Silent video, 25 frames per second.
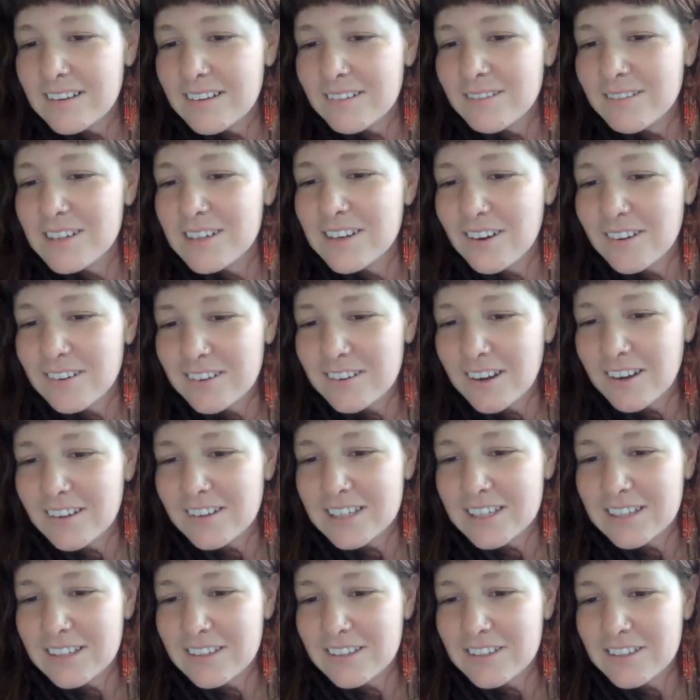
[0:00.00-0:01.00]
We don't all
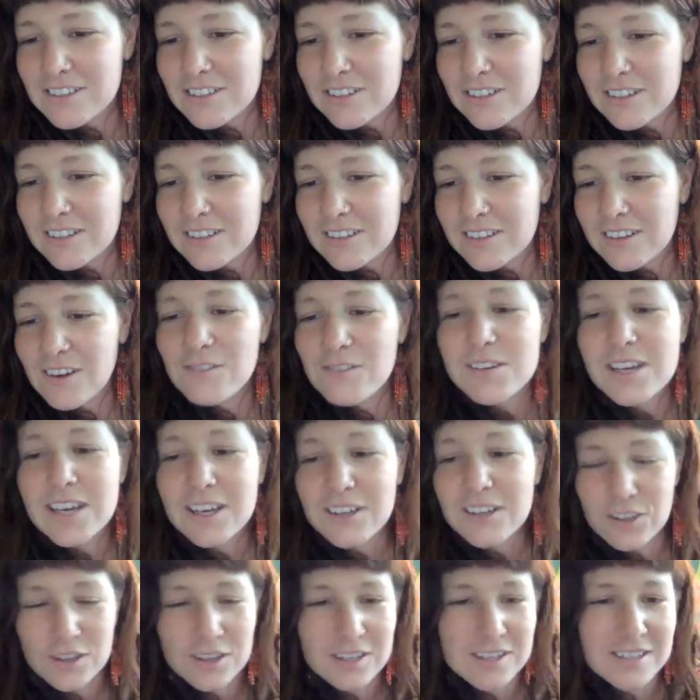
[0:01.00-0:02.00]
English good. Okay,
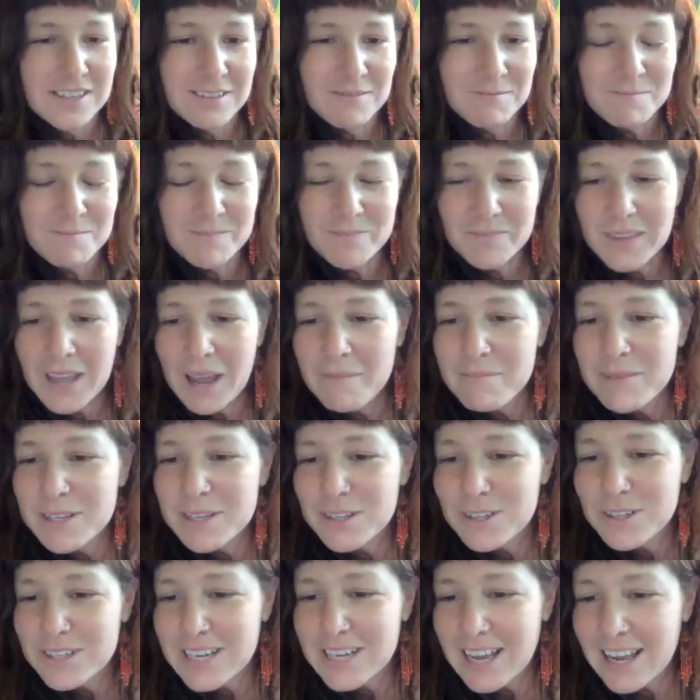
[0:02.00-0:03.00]
good. I'm
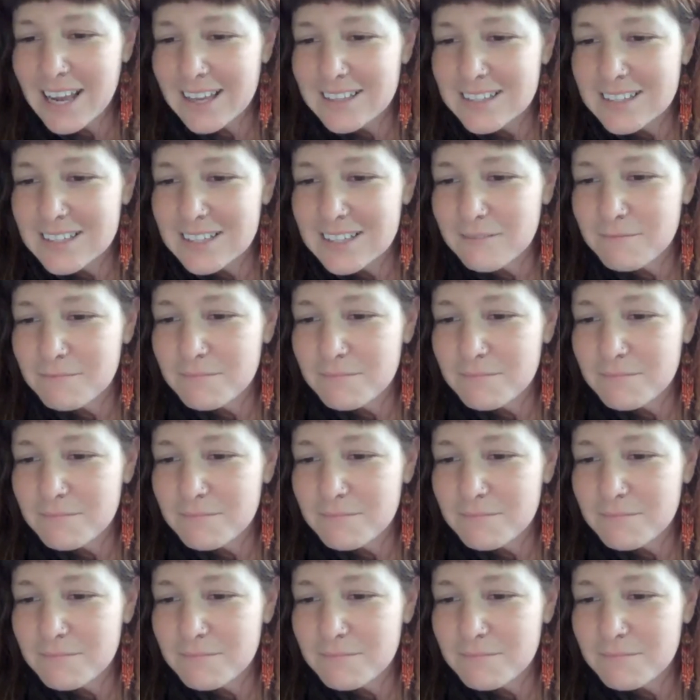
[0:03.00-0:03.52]
in good hands.